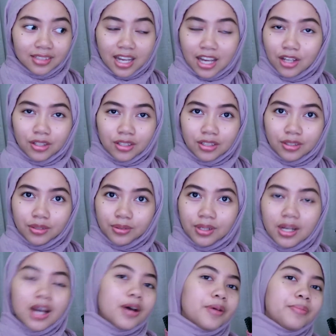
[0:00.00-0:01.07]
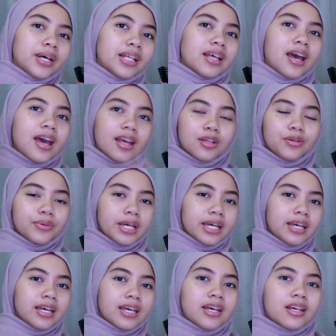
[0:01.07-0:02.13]
I don't know. But
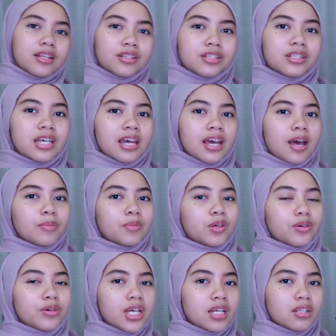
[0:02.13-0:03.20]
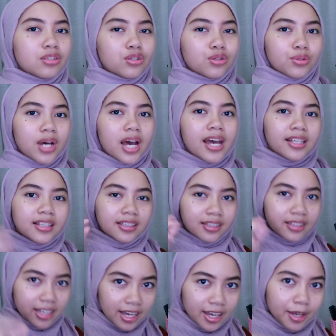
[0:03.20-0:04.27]
anyway, today I'm going to
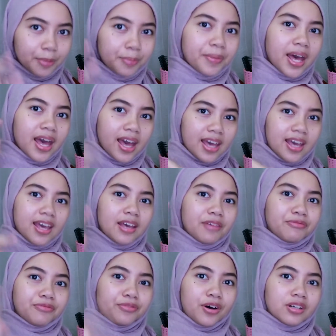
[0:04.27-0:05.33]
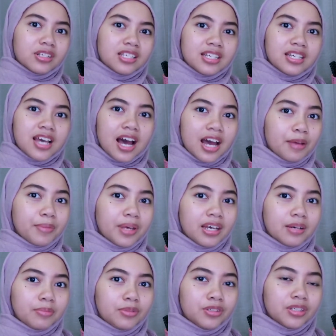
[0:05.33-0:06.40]
attempt a foxy eye
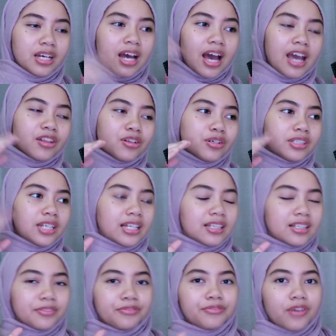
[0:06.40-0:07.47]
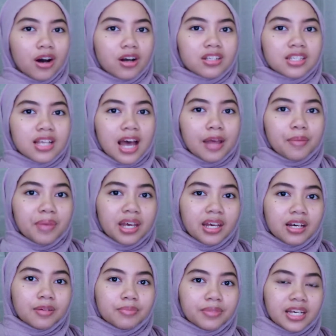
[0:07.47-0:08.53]
makeup look. I know that fox eye
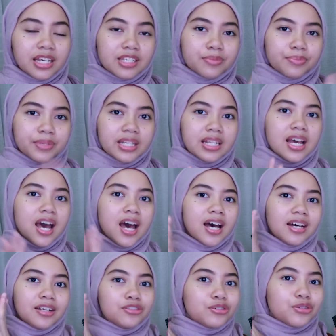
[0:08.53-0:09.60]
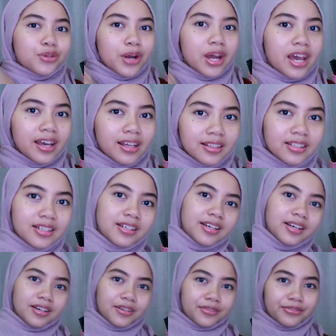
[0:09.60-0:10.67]
makeup has been a trend
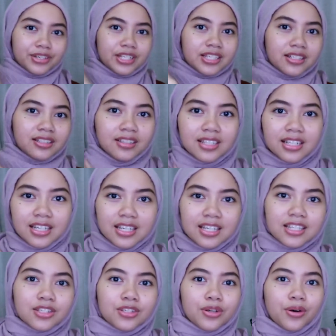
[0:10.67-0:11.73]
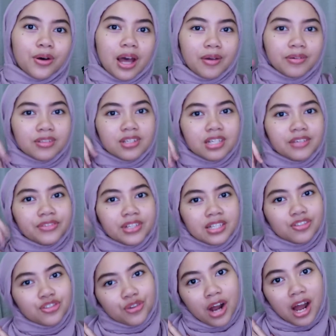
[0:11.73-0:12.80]
recently, so I want to give it a
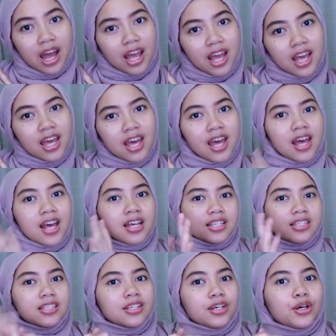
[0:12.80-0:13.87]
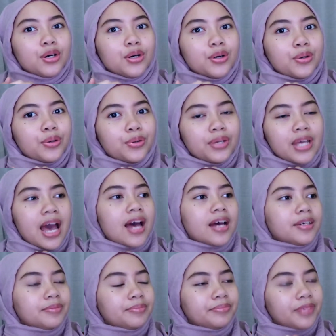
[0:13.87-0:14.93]
try. So yeah,
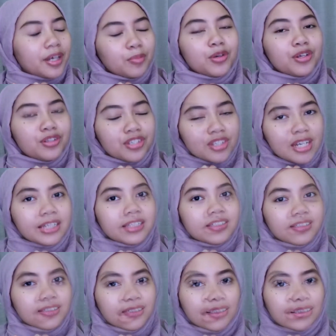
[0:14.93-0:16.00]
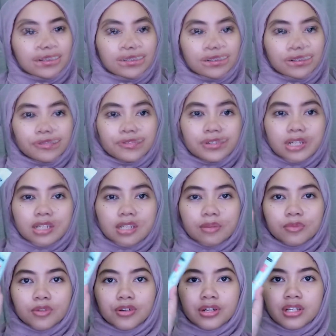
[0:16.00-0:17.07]
I'm going to start. So first
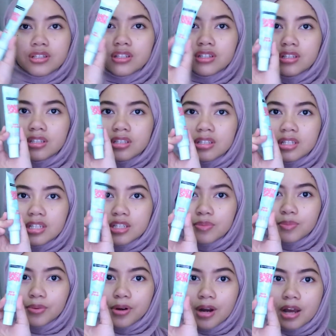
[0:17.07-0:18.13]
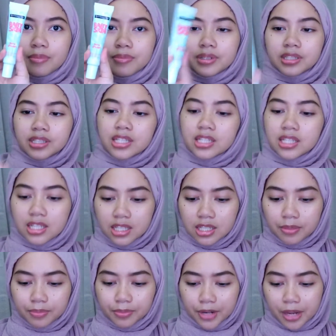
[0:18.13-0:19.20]
I'm going to use this primer. This is a
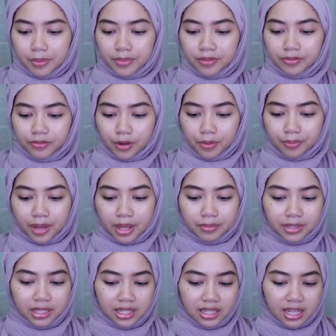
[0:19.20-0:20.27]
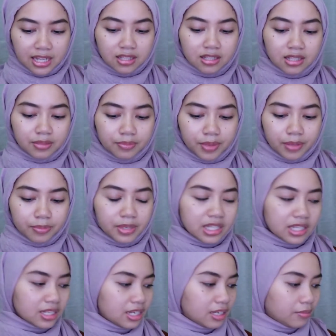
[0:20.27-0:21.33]
primer from Maybelline. It's the Baby
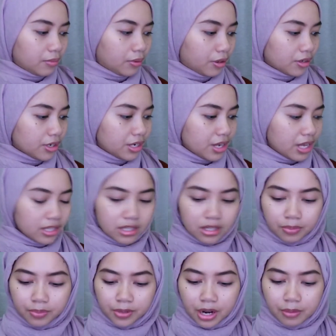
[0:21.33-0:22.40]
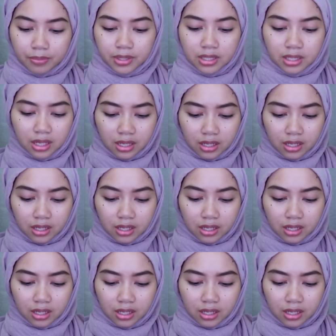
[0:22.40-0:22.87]
Skin Pore. It is a primer.